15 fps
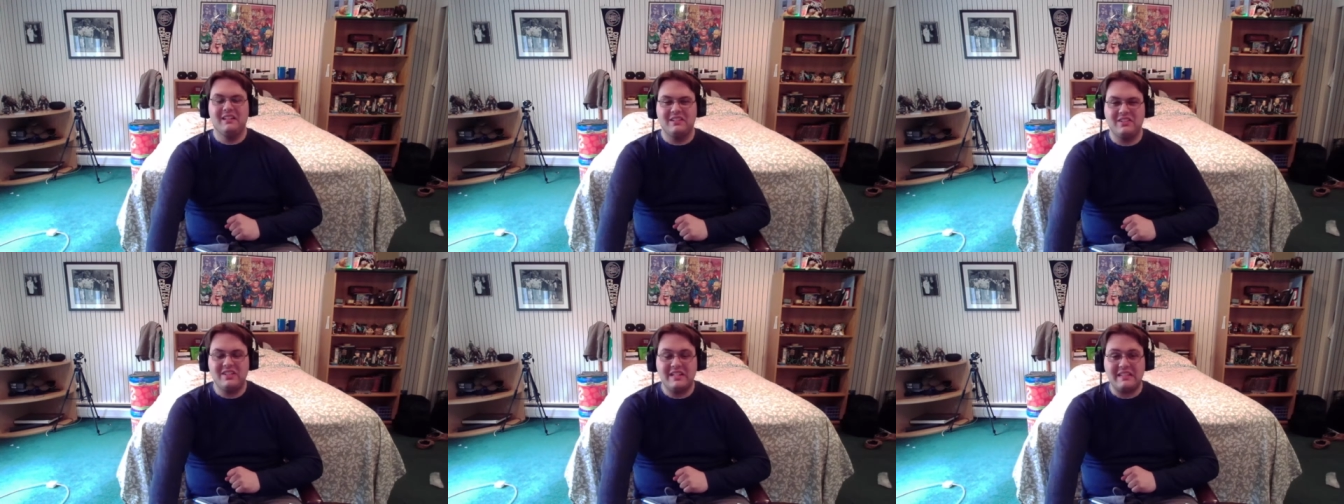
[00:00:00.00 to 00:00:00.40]

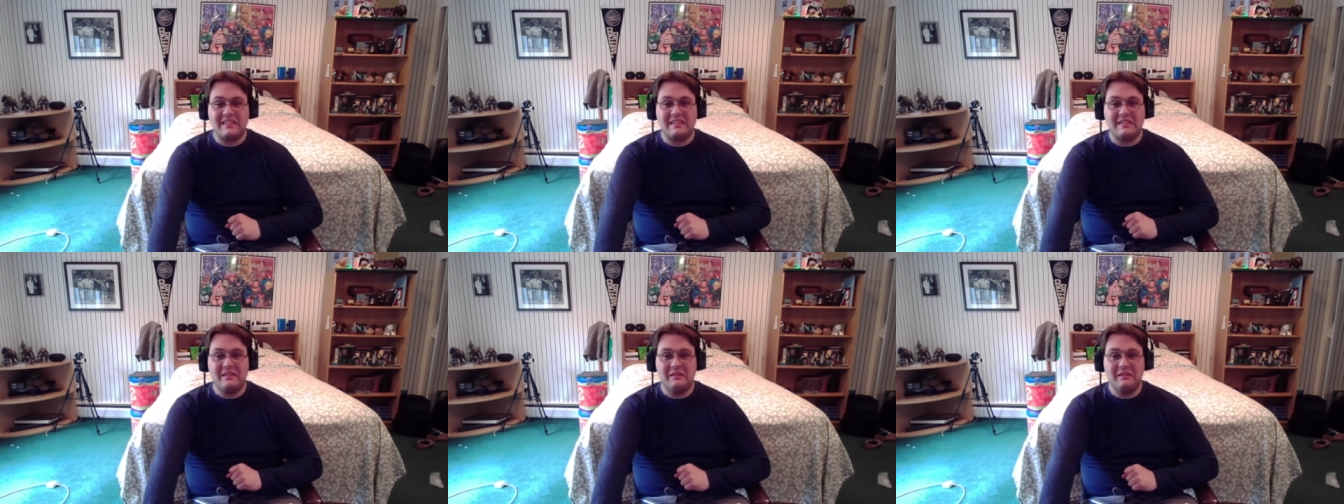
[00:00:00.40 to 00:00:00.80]

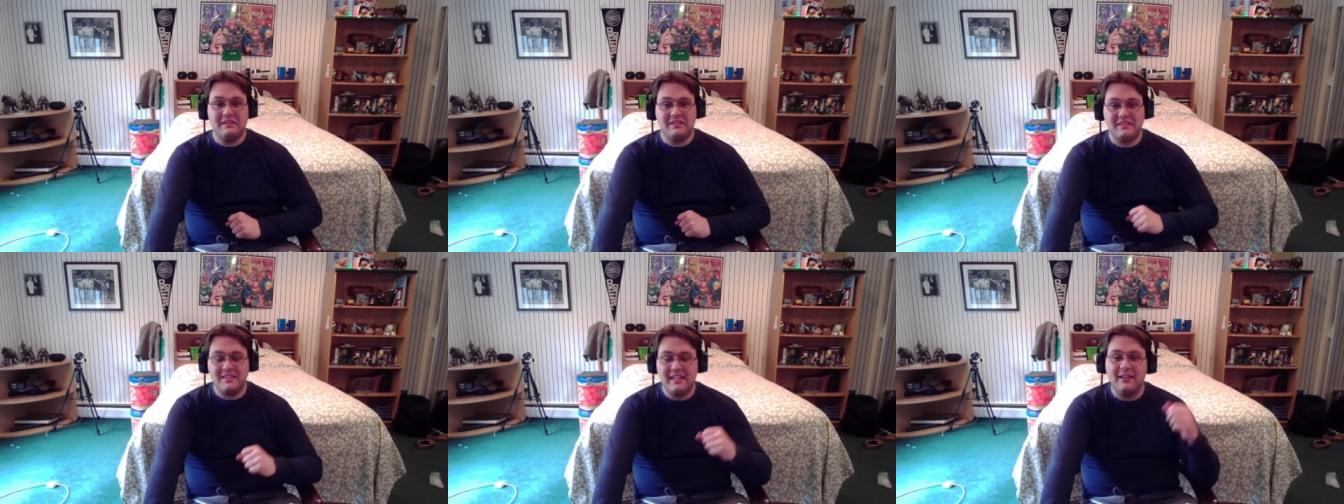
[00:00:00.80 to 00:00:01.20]
Just
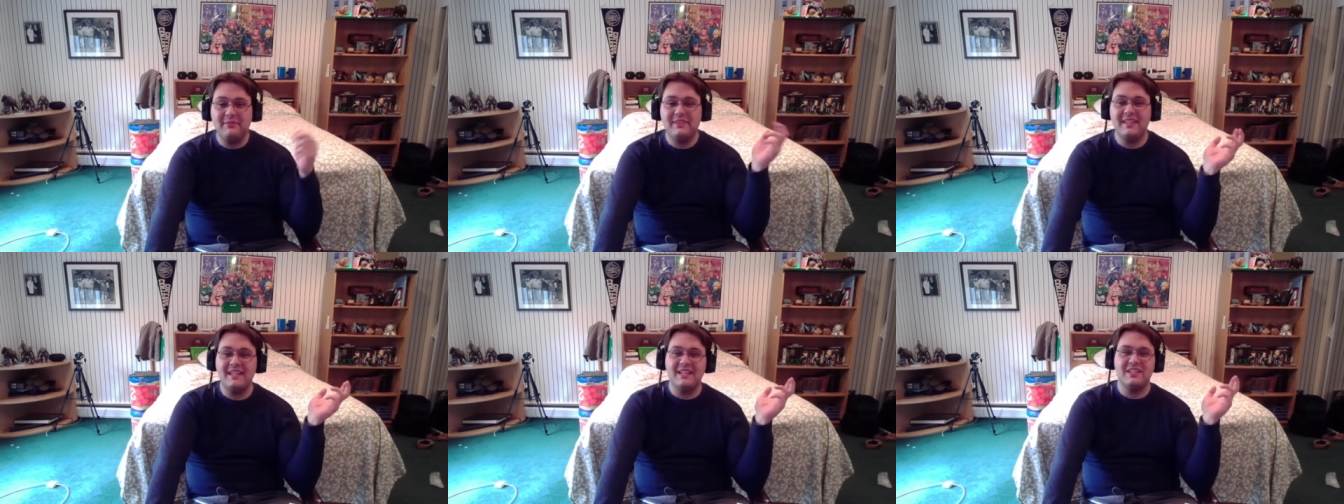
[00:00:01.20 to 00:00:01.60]

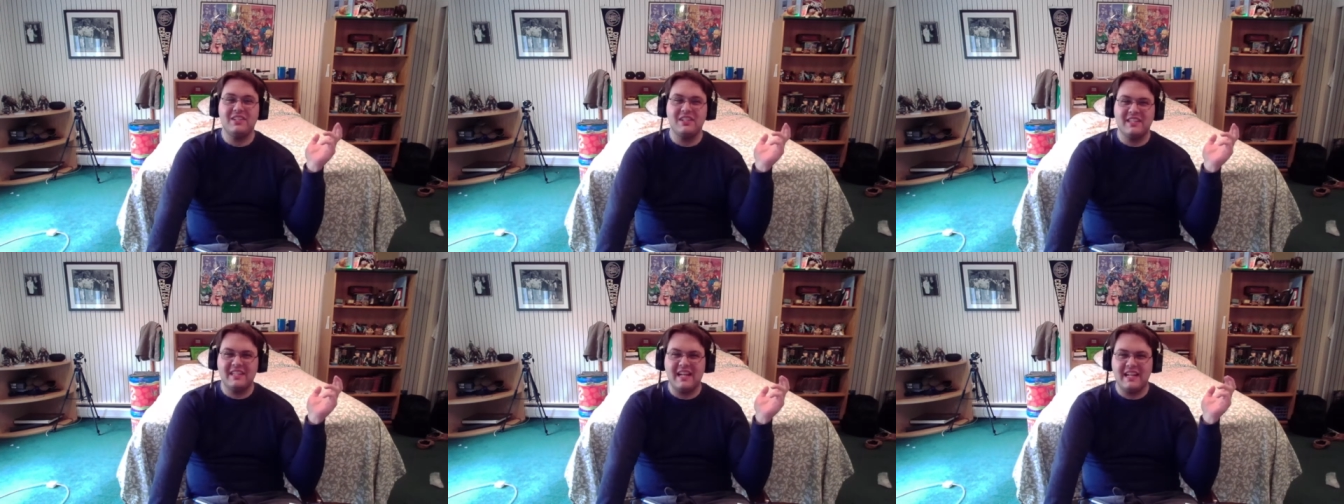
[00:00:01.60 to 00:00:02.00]
something
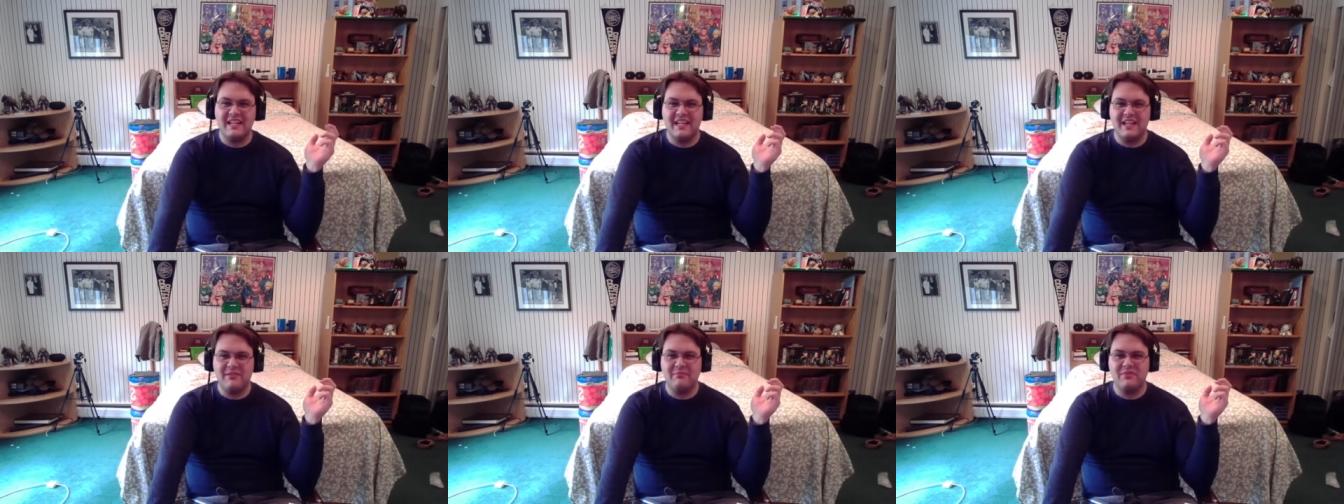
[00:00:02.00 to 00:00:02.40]
to get
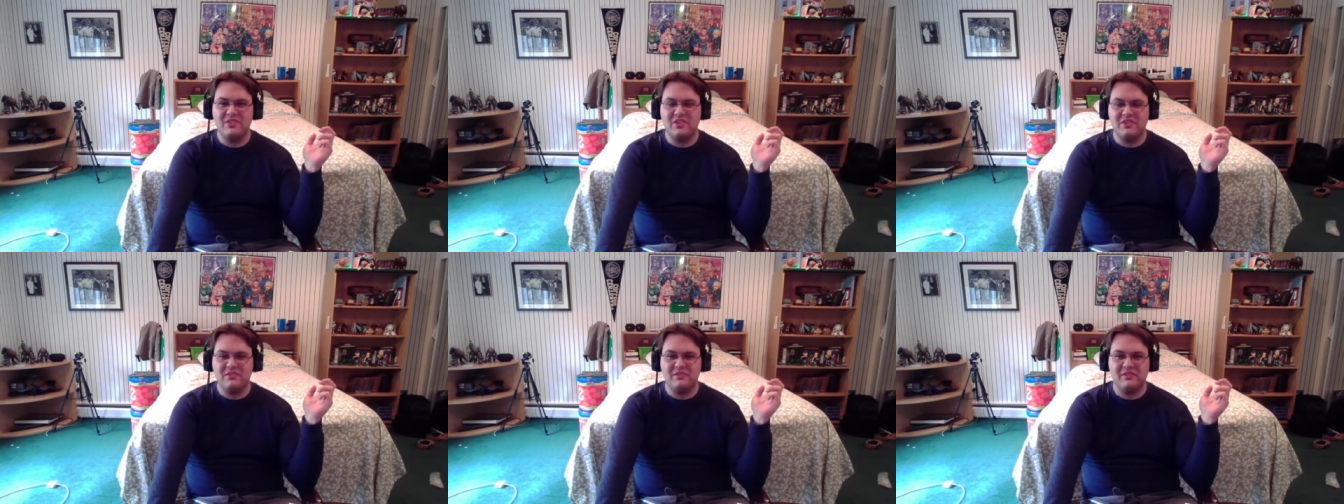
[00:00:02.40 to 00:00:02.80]
him
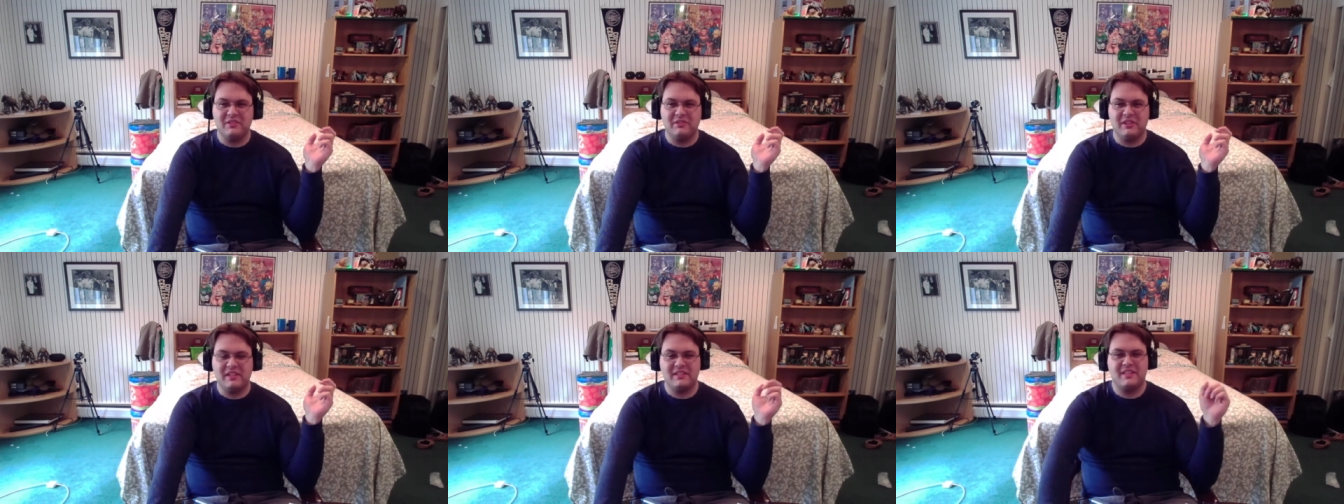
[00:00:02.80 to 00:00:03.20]

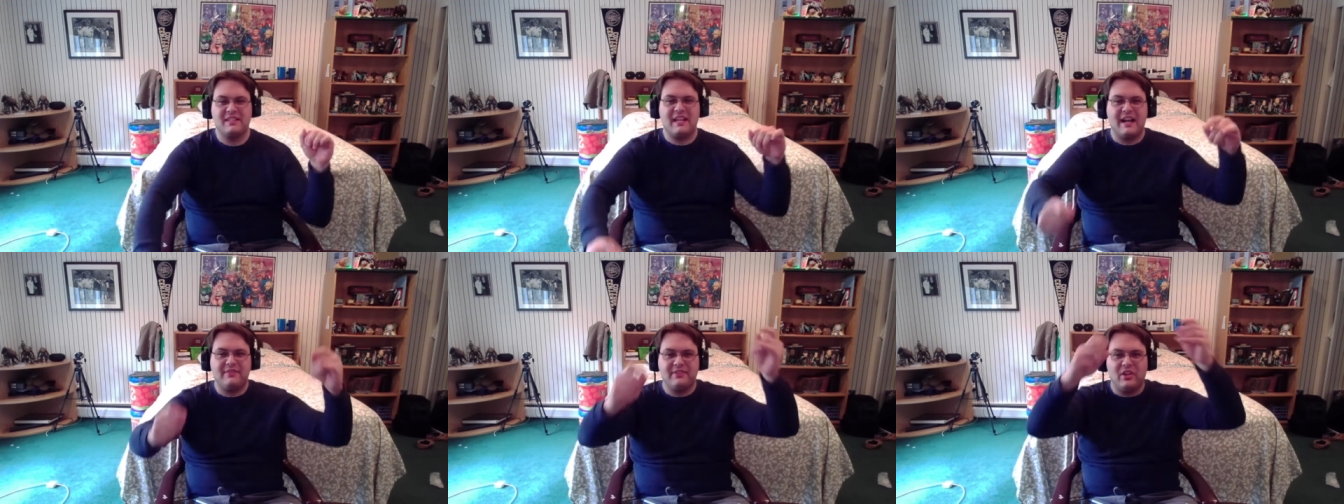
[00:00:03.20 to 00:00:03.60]
to
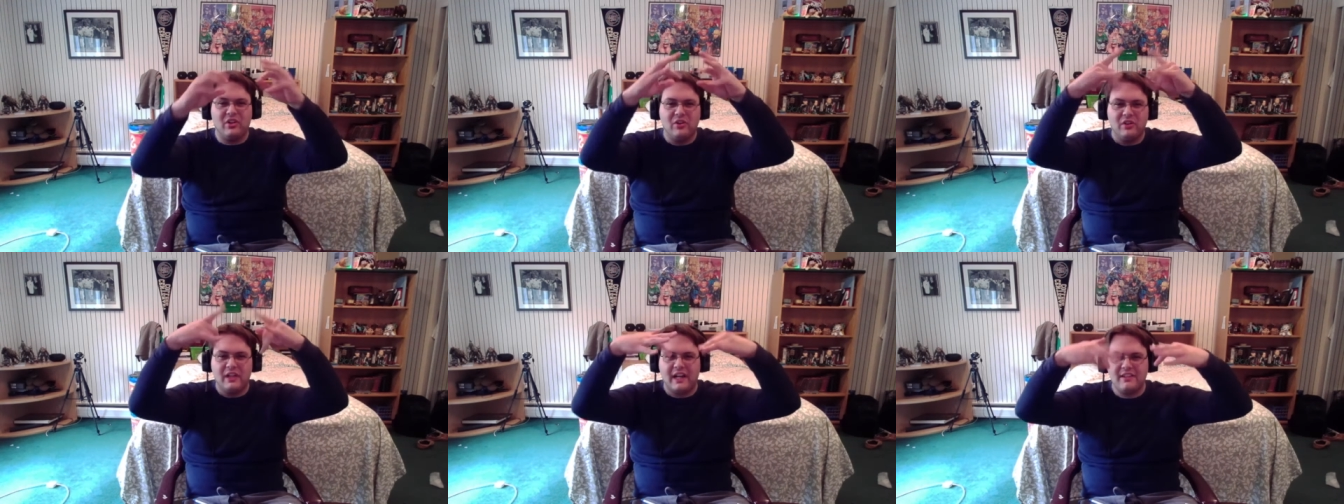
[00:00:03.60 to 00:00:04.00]
just have the
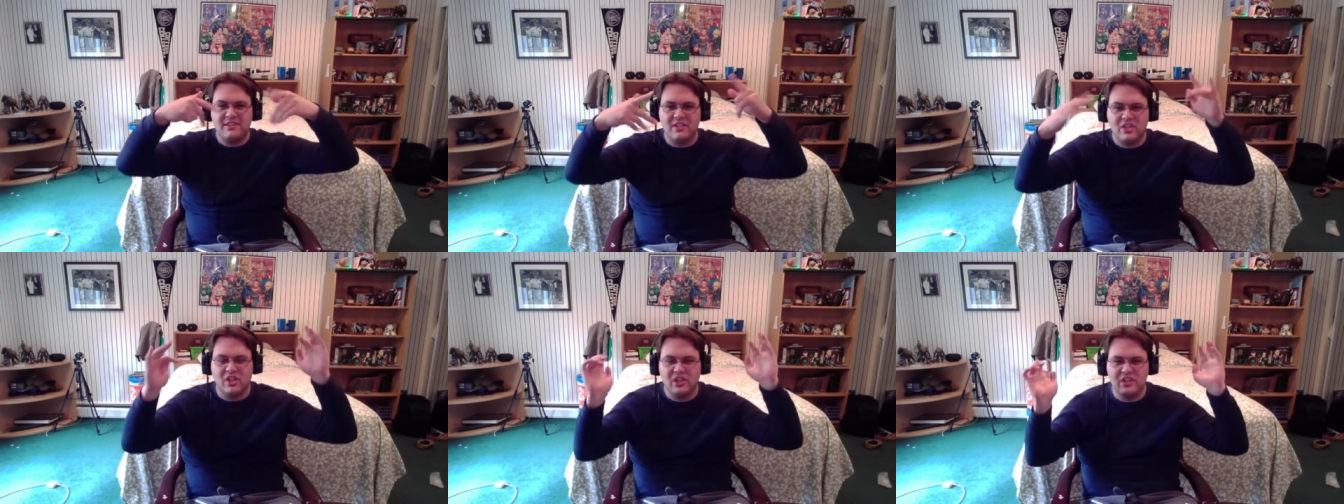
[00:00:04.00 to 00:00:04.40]
whole house
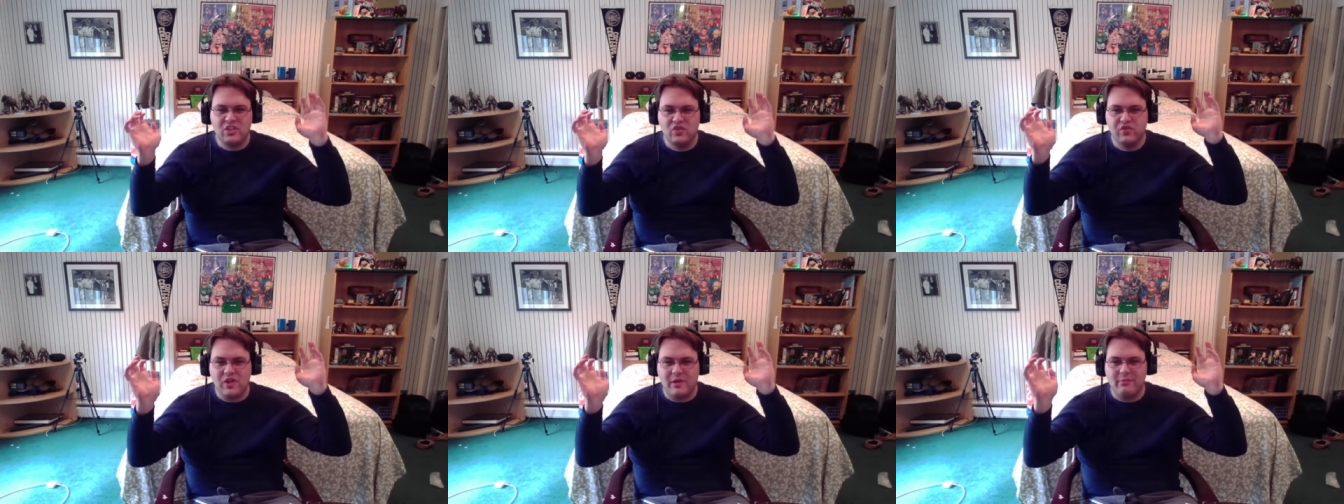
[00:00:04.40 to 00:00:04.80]
of cards
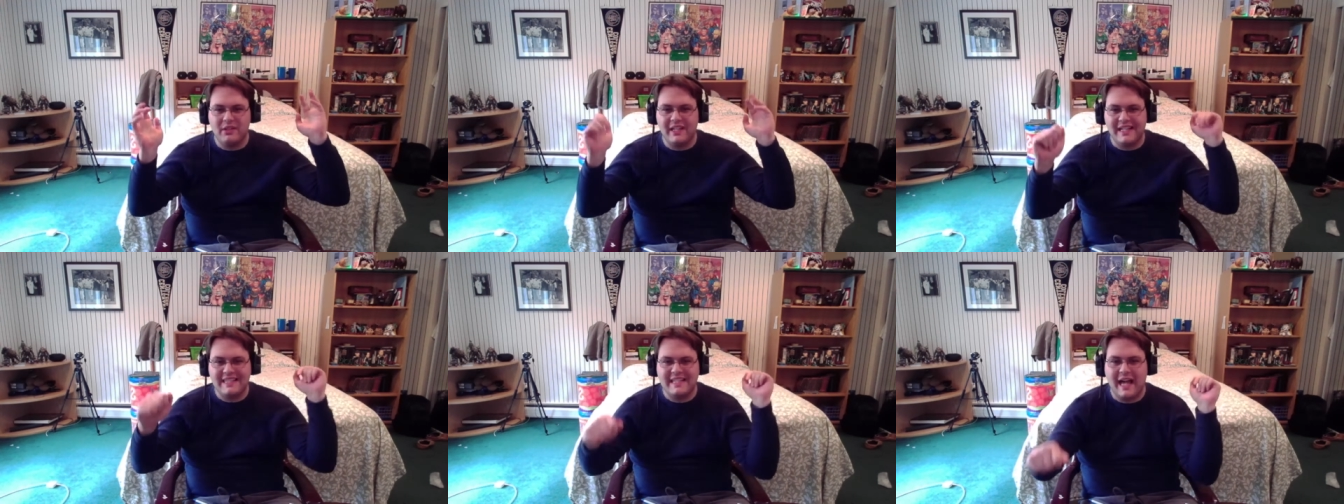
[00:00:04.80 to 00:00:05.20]
crumble
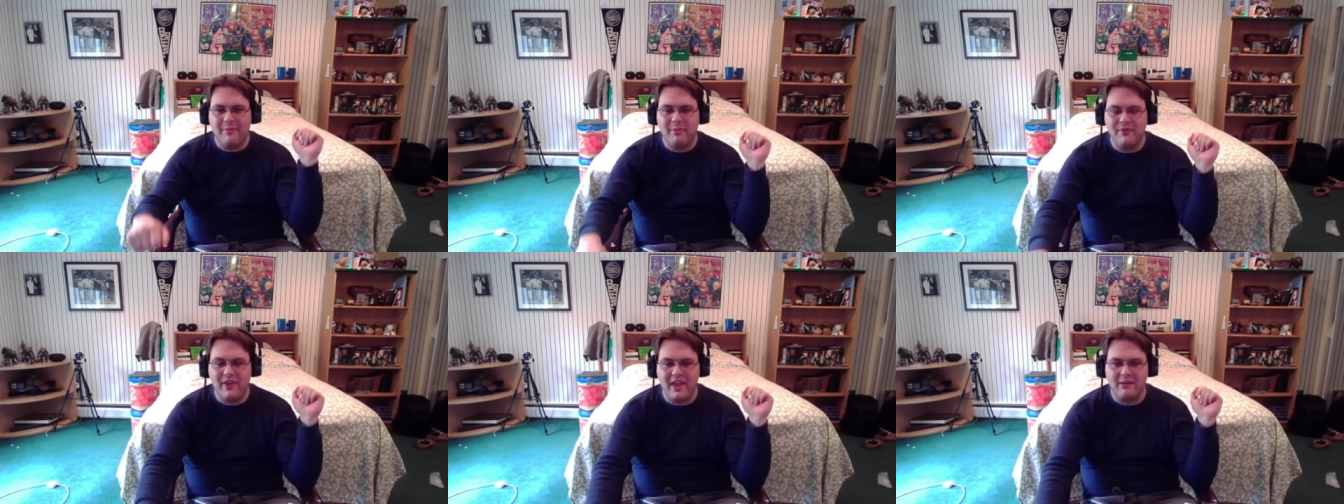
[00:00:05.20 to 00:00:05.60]
on top
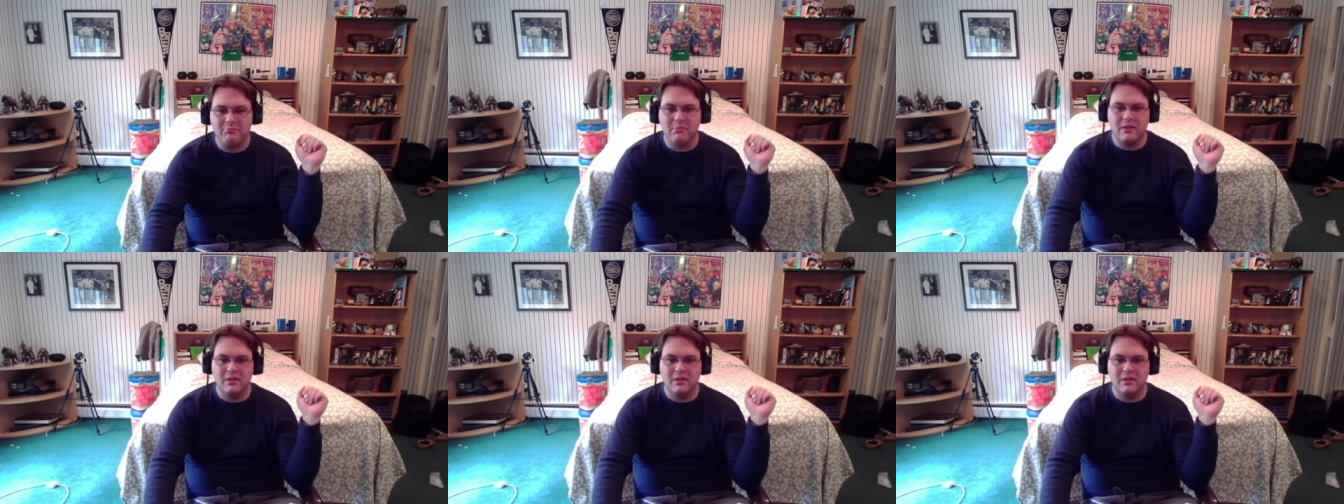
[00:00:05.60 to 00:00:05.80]
of him.